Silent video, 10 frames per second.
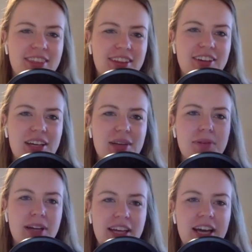you keep
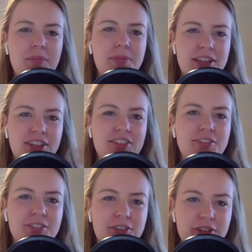bringing up like this
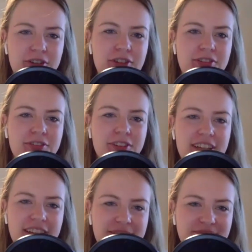food freedom.